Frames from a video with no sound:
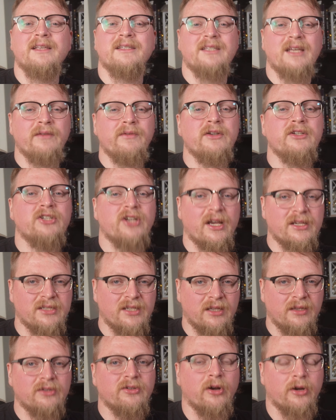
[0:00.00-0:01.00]
Instead of
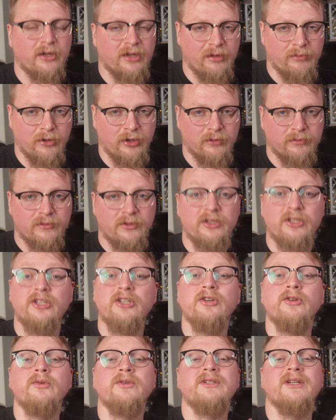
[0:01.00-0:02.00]
adjusting the target number,
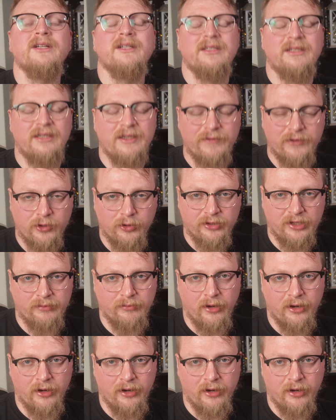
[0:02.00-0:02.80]
use difficulty